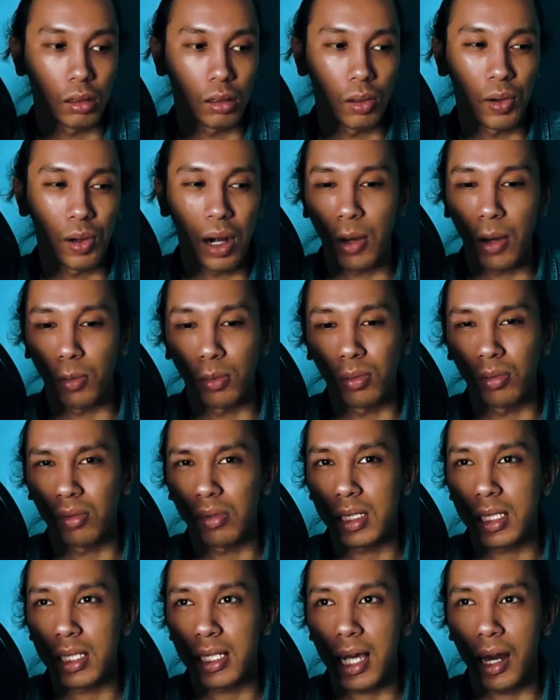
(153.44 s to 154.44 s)
around
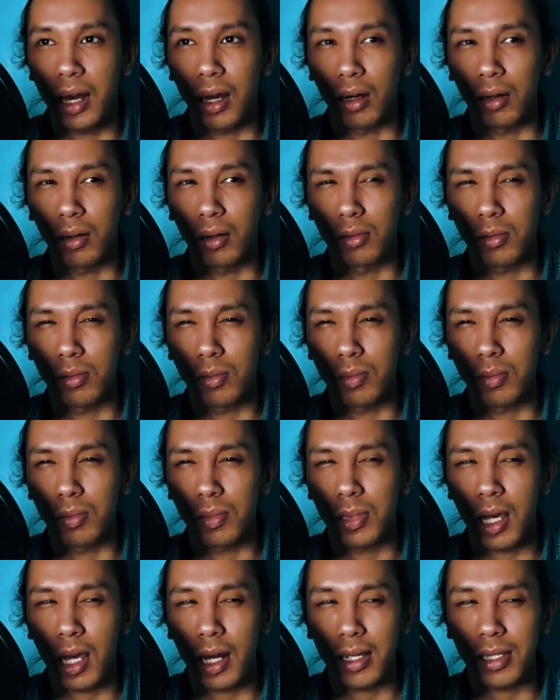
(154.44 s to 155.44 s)
10
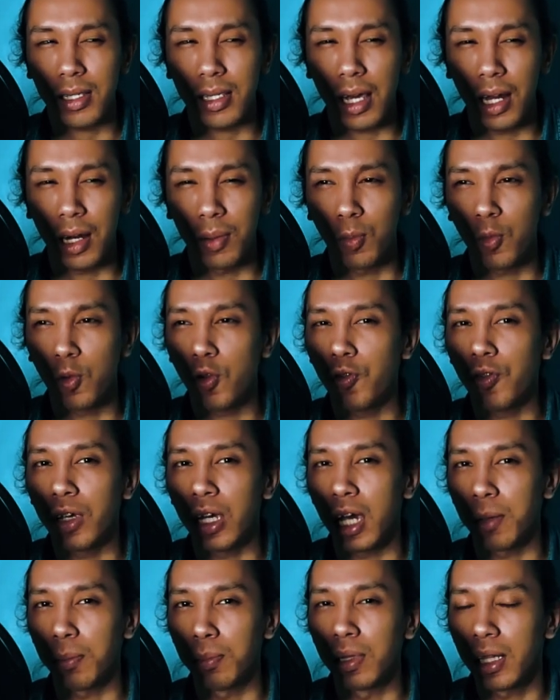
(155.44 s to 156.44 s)
series and movie,
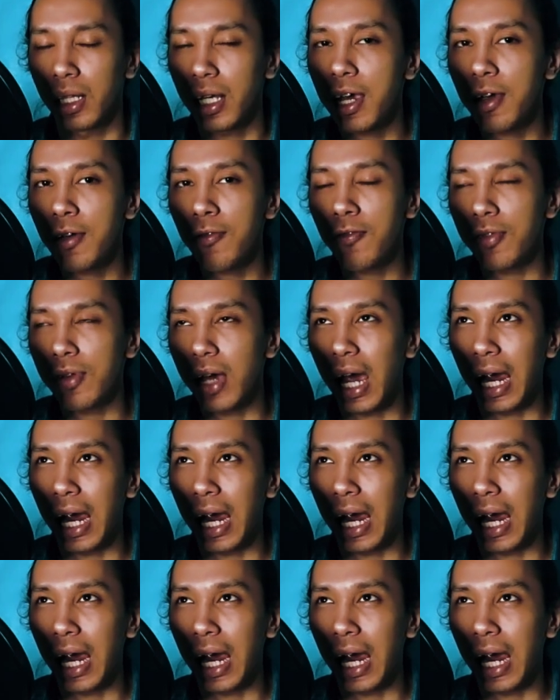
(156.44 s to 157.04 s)
I believe,